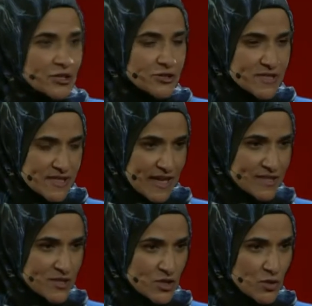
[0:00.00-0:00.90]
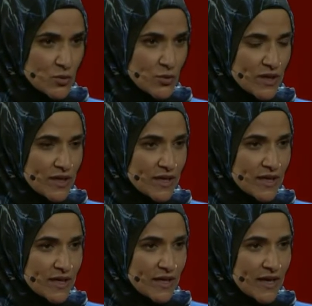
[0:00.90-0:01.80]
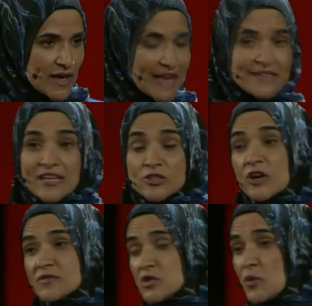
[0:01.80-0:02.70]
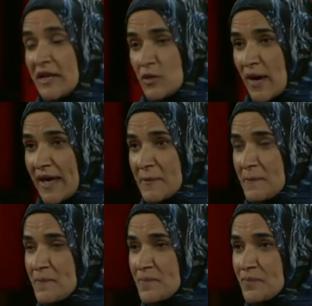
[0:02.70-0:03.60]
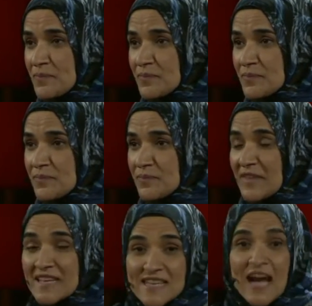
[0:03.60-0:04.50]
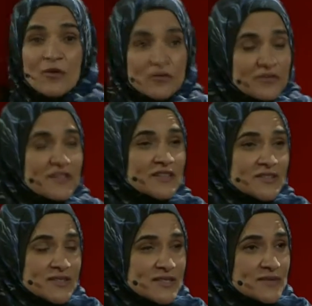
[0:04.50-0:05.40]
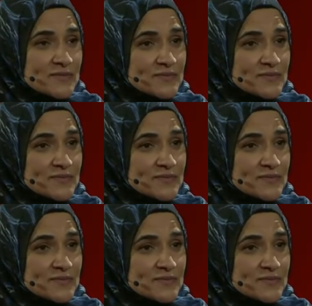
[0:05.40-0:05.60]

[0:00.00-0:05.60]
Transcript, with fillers: understands you, and yet loves you anyway? That's how it feels.